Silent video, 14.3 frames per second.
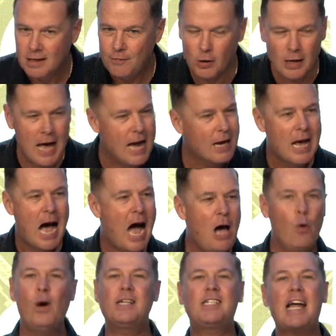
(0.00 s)
If you're like,
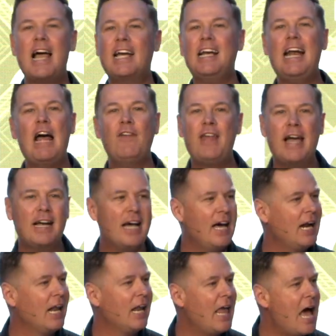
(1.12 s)
I wish I could have that
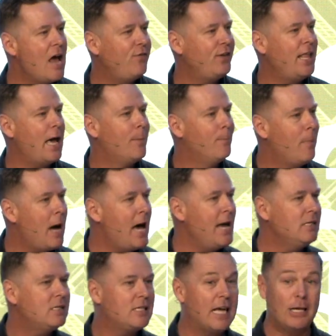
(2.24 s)
kind of life and that
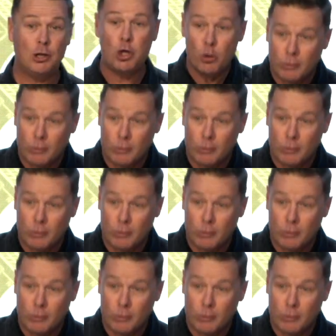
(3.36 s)
mindset,